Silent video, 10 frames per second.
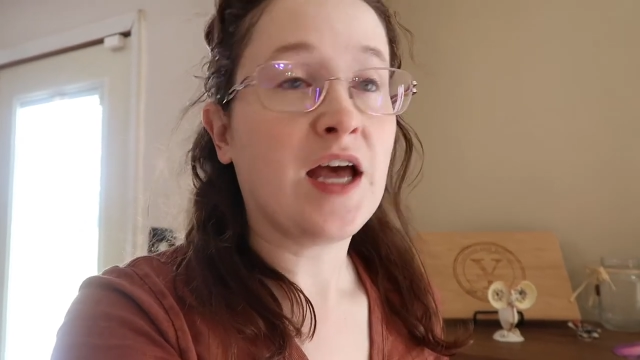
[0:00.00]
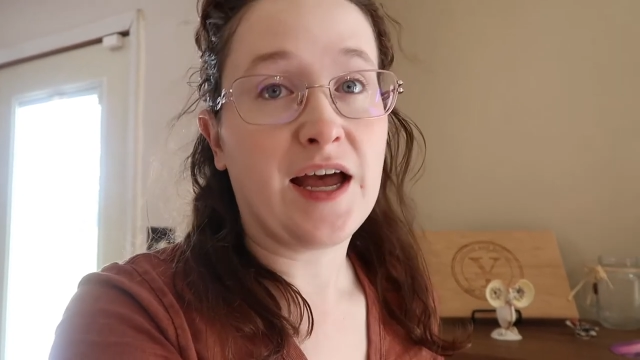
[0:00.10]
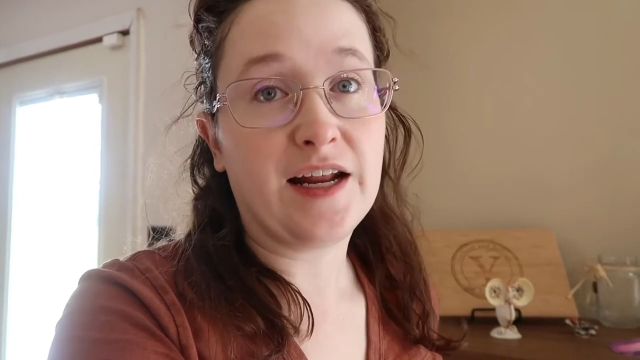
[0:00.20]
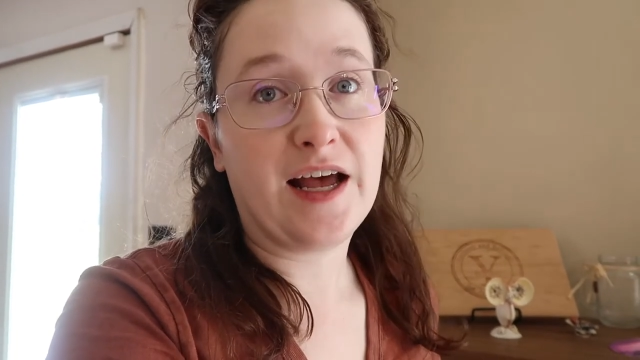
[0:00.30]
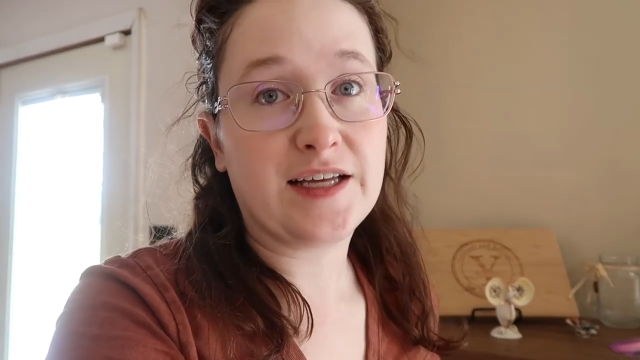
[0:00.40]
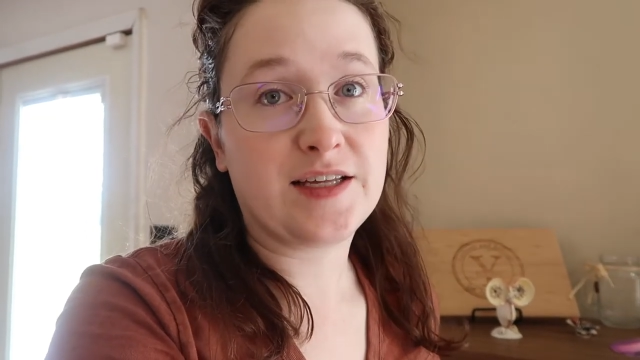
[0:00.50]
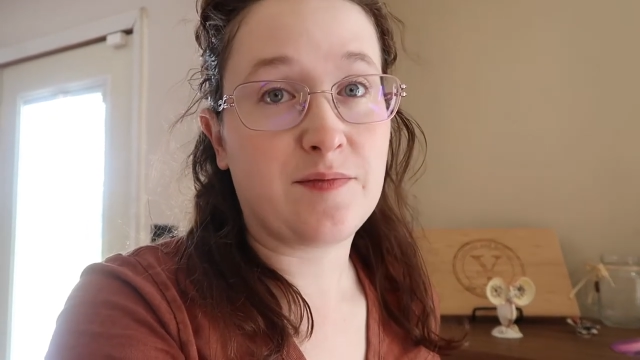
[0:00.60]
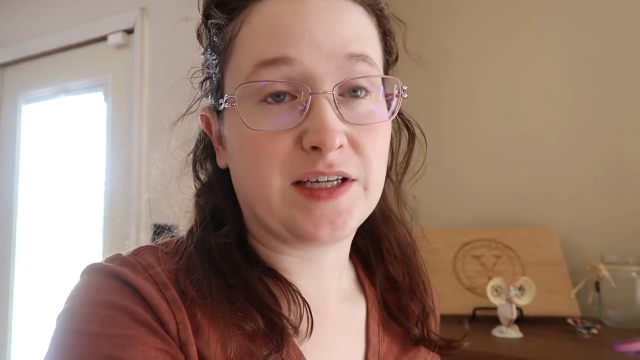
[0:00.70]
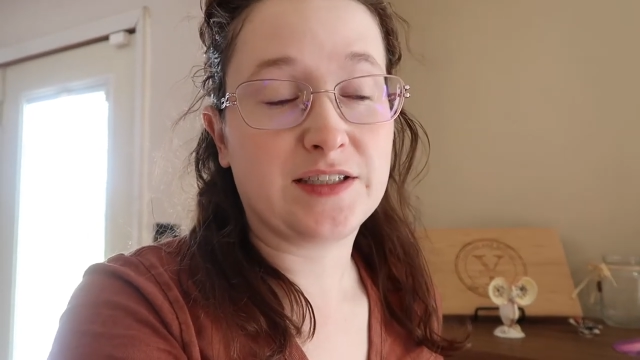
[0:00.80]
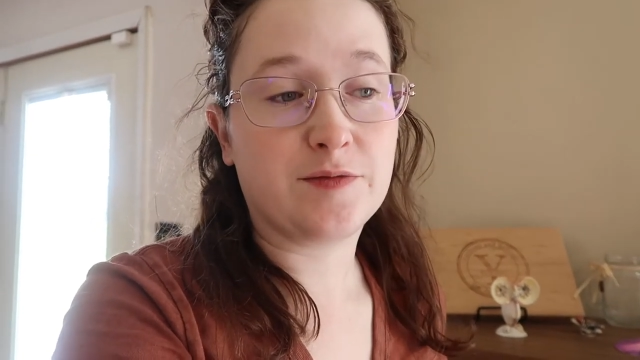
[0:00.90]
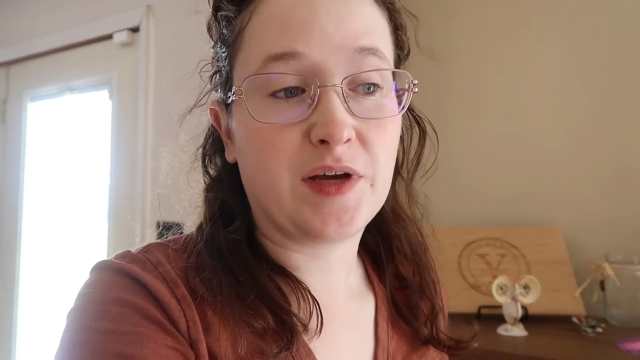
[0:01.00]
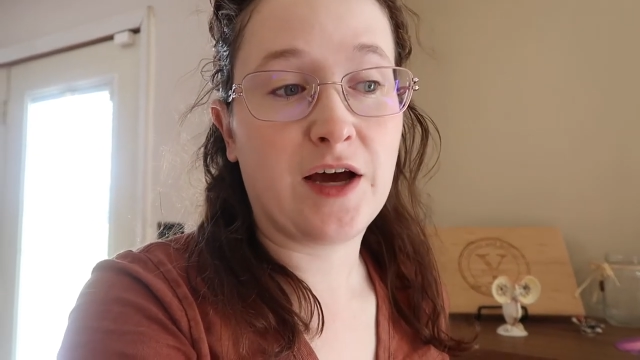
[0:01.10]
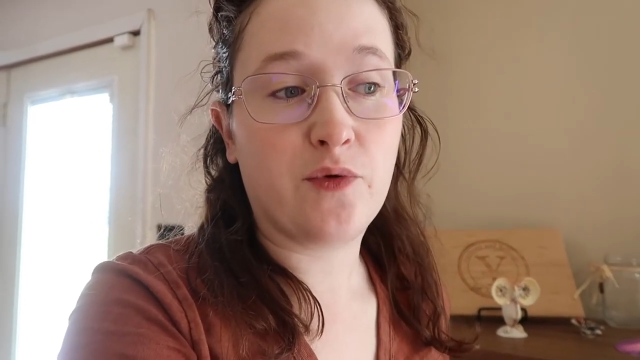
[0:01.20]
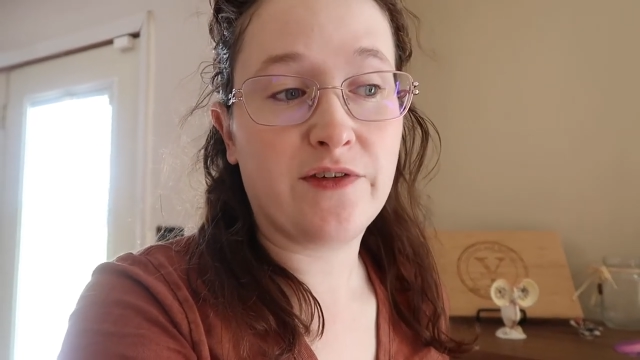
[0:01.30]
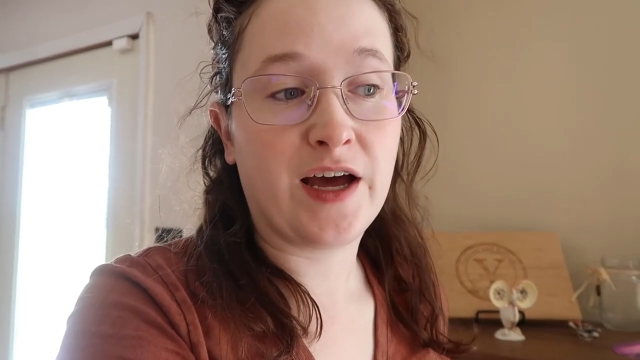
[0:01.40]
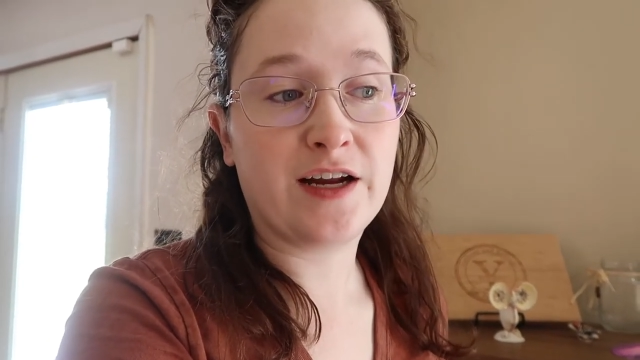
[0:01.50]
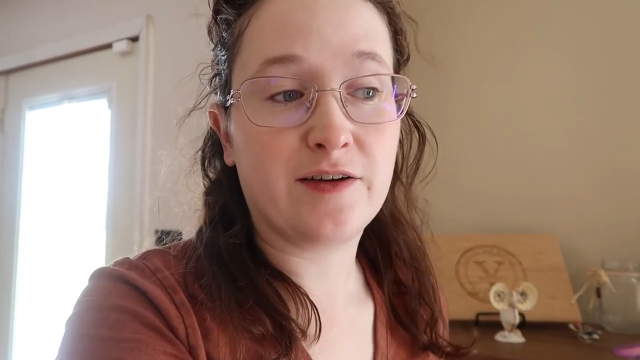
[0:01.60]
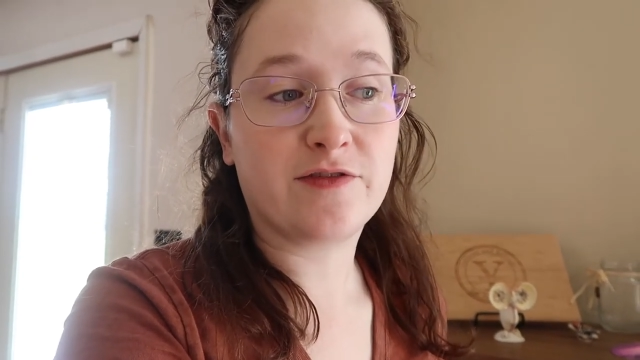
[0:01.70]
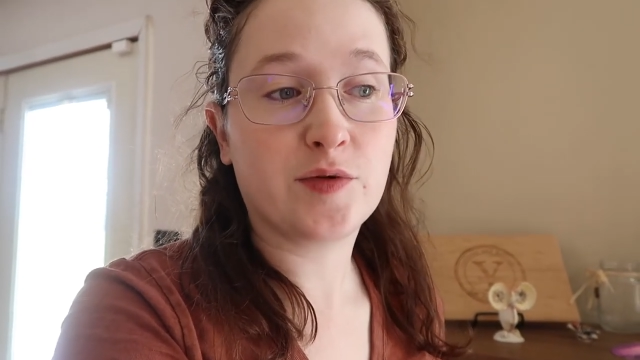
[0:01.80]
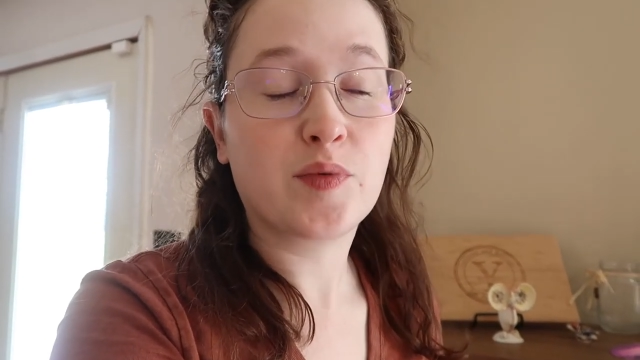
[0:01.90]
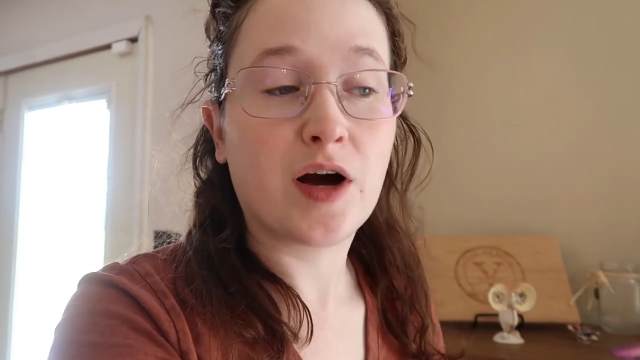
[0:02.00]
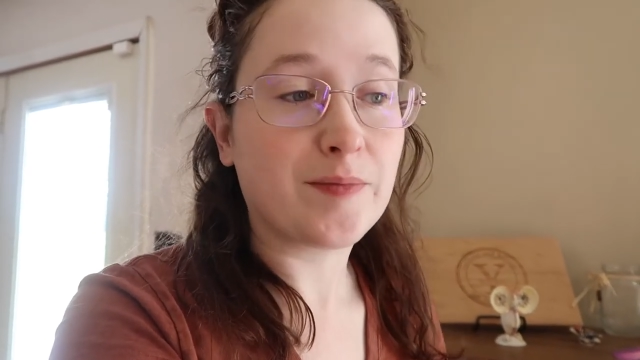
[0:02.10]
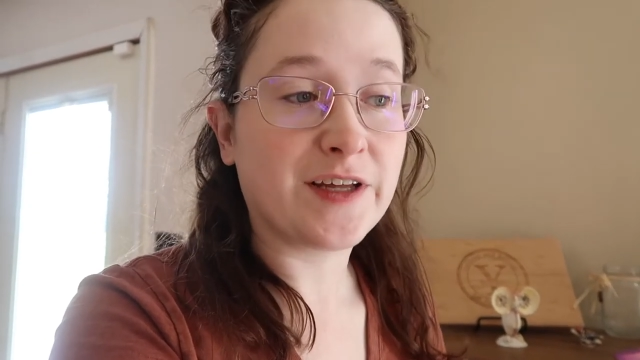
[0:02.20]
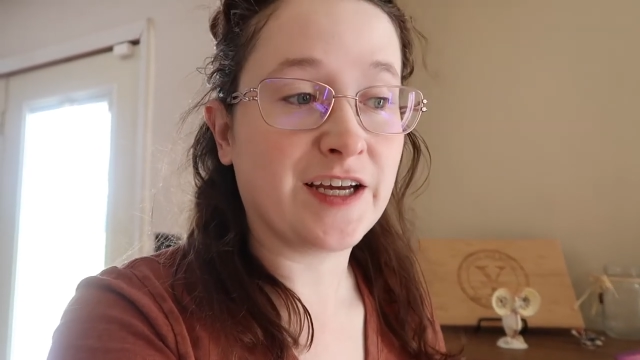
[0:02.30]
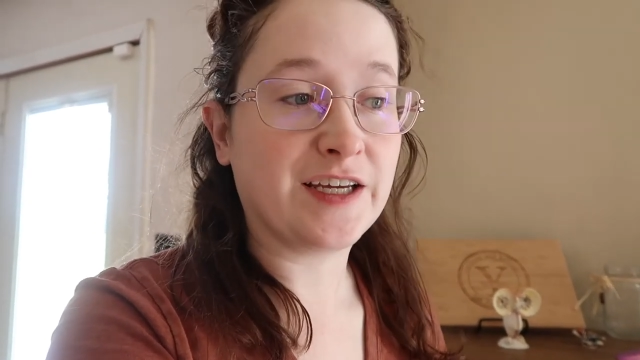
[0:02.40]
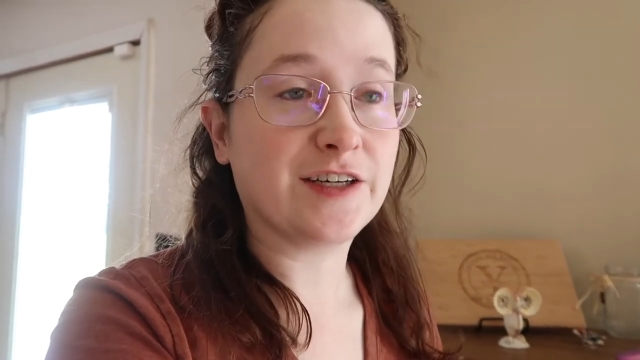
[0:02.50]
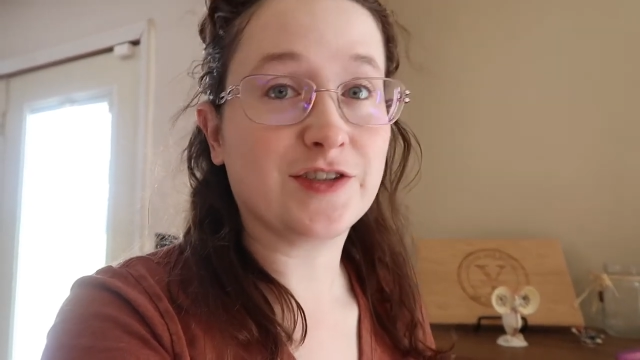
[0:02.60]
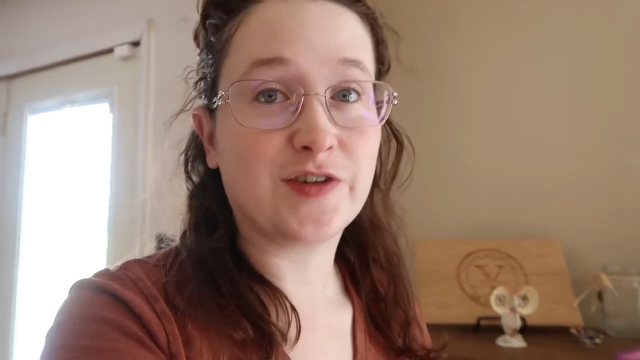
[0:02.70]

and it hasn't messed up yet, and we've had it for probably a year,